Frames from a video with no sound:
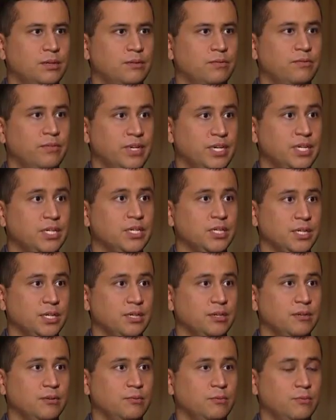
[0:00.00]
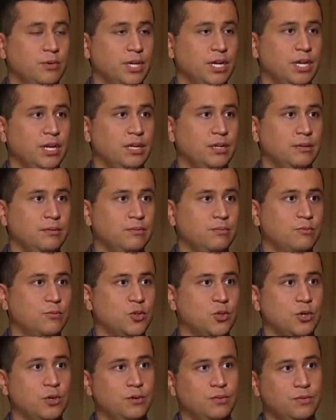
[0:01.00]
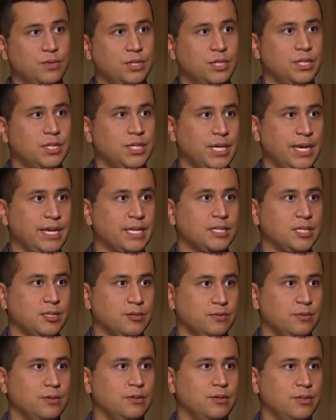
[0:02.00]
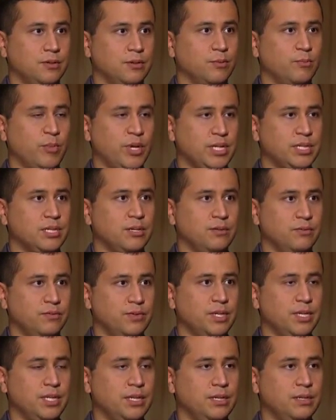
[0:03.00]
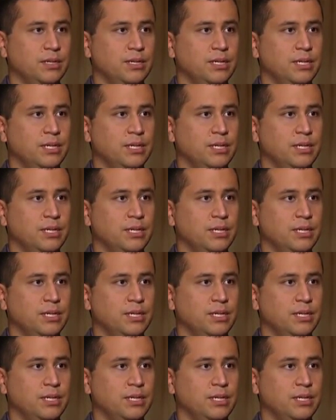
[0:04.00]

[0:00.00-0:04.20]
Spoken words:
finishing when I drove to Jacksonville and turned myself in.